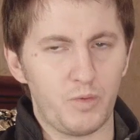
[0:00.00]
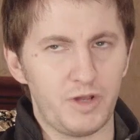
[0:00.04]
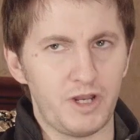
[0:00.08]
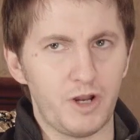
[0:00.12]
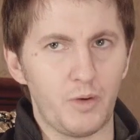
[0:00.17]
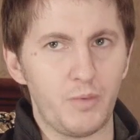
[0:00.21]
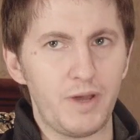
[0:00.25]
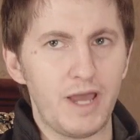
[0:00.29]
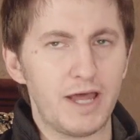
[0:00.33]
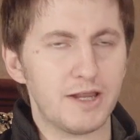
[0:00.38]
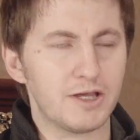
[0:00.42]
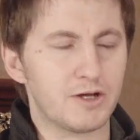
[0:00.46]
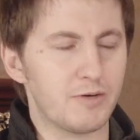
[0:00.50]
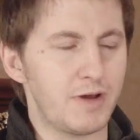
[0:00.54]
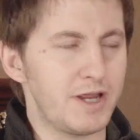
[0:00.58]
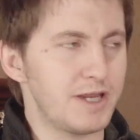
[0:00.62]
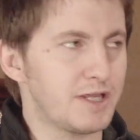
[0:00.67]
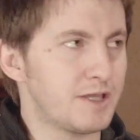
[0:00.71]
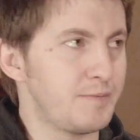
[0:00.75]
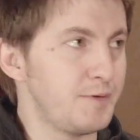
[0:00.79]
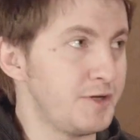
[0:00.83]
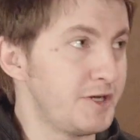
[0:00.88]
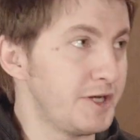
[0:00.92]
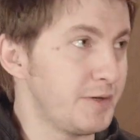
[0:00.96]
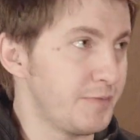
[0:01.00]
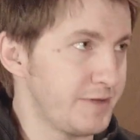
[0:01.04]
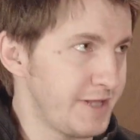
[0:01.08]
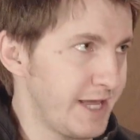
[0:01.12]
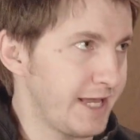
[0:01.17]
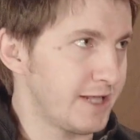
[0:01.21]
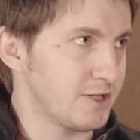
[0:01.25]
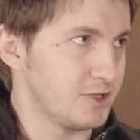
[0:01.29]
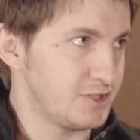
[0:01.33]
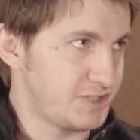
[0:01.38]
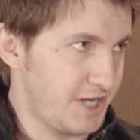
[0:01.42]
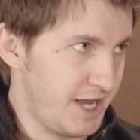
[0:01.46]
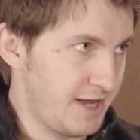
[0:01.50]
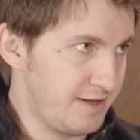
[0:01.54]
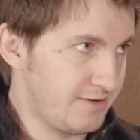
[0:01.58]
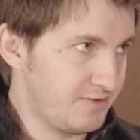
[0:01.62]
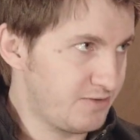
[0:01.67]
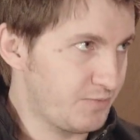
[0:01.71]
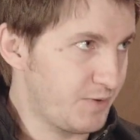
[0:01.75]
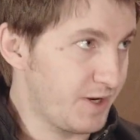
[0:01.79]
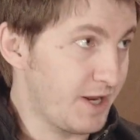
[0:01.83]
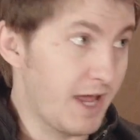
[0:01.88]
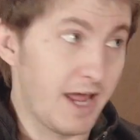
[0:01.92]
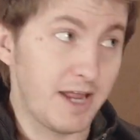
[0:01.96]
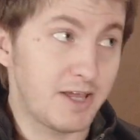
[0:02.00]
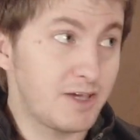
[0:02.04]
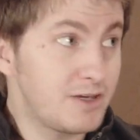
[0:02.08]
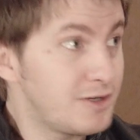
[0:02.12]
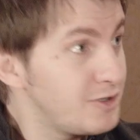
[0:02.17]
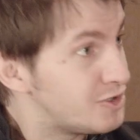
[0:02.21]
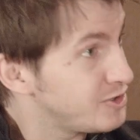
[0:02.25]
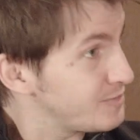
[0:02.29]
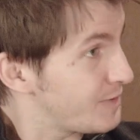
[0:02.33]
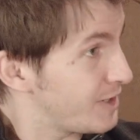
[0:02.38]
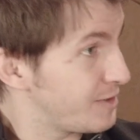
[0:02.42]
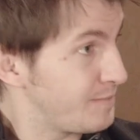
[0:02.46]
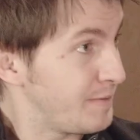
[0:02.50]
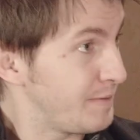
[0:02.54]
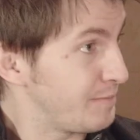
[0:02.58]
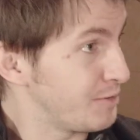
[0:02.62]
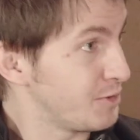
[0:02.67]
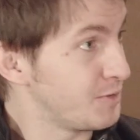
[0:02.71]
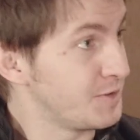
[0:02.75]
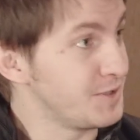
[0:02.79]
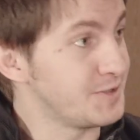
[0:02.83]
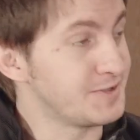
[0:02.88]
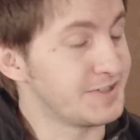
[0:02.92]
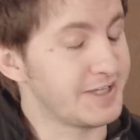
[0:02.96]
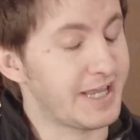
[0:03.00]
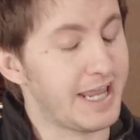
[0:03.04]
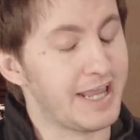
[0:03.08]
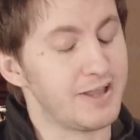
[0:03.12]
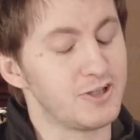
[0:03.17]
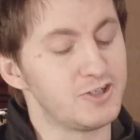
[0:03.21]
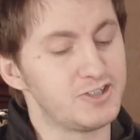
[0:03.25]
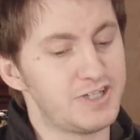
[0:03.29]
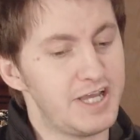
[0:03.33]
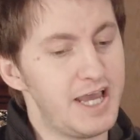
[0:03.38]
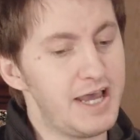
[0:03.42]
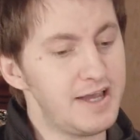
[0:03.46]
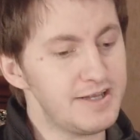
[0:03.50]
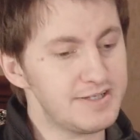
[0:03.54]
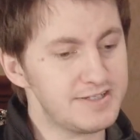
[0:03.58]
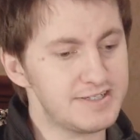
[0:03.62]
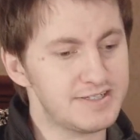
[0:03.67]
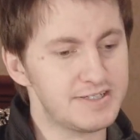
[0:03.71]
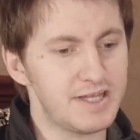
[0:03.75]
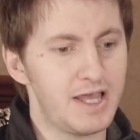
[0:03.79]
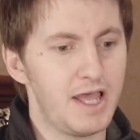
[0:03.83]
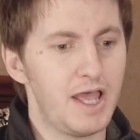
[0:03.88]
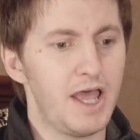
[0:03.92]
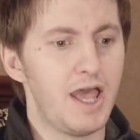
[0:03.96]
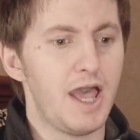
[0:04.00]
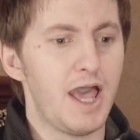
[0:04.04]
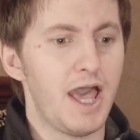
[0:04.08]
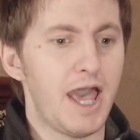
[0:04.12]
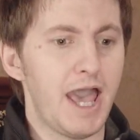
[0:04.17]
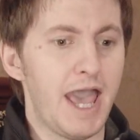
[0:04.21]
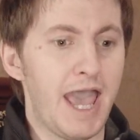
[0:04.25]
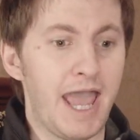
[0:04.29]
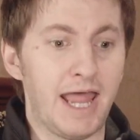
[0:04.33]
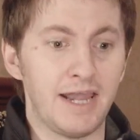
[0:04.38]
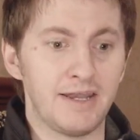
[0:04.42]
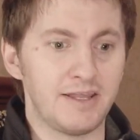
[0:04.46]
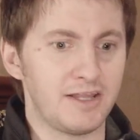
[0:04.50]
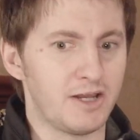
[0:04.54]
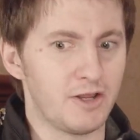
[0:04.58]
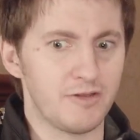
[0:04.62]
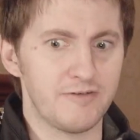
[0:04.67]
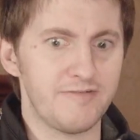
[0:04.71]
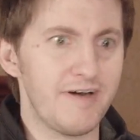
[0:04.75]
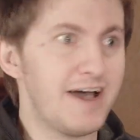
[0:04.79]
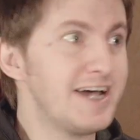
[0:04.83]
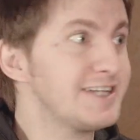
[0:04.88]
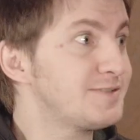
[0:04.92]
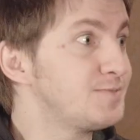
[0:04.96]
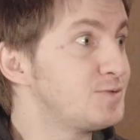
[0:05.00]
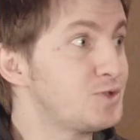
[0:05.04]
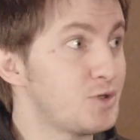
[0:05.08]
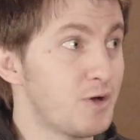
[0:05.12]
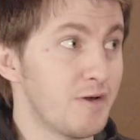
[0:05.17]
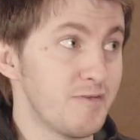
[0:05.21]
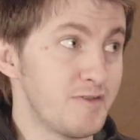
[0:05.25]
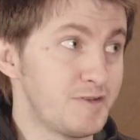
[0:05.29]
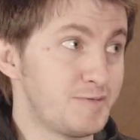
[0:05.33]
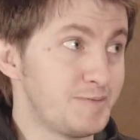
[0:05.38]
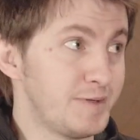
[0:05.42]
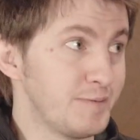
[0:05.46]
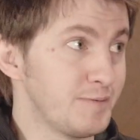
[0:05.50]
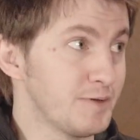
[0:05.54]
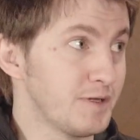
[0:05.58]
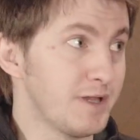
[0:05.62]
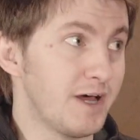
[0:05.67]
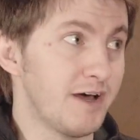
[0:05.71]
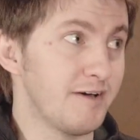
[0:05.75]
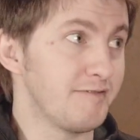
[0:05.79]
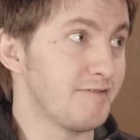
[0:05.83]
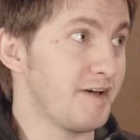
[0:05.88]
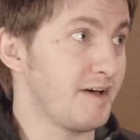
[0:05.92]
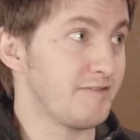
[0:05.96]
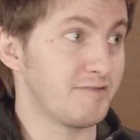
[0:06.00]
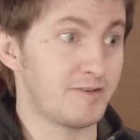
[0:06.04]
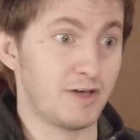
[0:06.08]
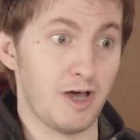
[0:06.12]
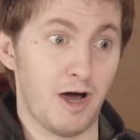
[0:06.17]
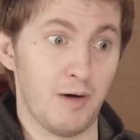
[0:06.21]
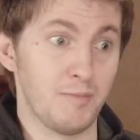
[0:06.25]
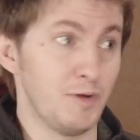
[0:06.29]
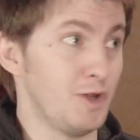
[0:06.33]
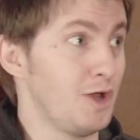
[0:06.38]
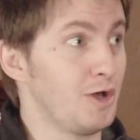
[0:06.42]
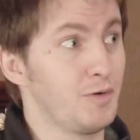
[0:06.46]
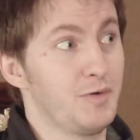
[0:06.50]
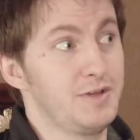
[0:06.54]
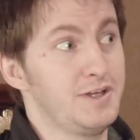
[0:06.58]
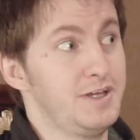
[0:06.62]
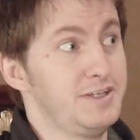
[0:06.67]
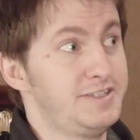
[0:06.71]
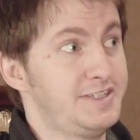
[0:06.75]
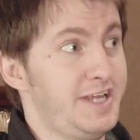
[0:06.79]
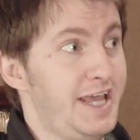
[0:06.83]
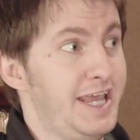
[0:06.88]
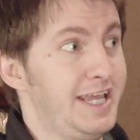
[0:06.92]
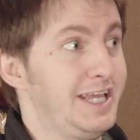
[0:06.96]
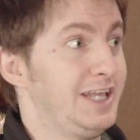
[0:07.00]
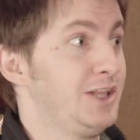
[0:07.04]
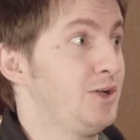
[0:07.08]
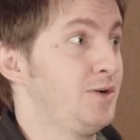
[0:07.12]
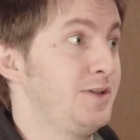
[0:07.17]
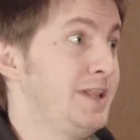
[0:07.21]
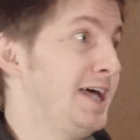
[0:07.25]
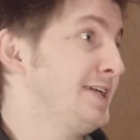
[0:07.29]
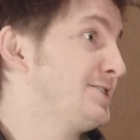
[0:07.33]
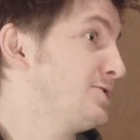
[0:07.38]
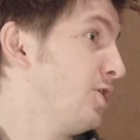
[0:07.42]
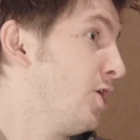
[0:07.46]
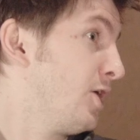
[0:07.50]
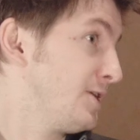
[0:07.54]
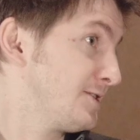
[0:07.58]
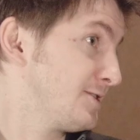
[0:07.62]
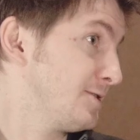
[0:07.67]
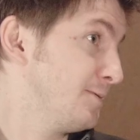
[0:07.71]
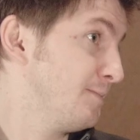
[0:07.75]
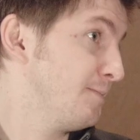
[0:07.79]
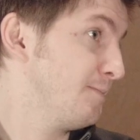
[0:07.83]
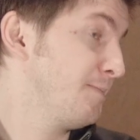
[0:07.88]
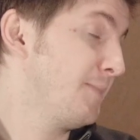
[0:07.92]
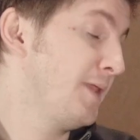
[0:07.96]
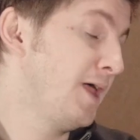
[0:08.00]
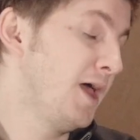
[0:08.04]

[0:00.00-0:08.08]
You know, we had a great community with AngularJS. We had a huge amount of people who were using AngularJS. And you know, the vast majority of these people have come along with us to Angular, and that's awesome.